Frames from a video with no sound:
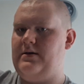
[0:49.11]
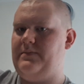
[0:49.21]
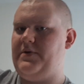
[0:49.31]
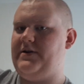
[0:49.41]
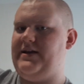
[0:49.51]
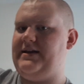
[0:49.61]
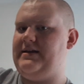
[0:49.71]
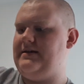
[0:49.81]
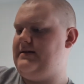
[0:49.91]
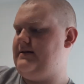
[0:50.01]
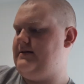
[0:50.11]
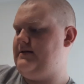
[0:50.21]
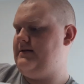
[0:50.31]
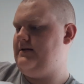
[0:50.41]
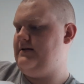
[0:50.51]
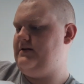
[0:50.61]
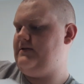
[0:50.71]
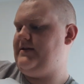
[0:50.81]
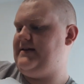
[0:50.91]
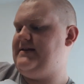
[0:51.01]
Better like
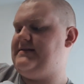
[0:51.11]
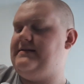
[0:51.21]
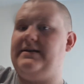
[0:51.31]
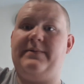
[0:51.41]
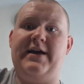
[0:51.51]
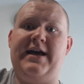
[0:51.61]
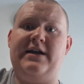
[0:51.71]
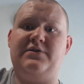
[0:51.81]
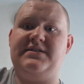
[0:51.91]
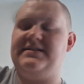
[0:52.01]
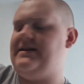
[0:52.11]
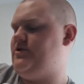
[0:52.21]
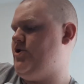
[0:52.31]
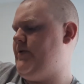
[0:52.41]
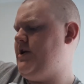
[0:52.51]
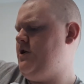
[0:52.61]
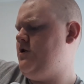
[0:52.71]
do it like this, like my address is not showing.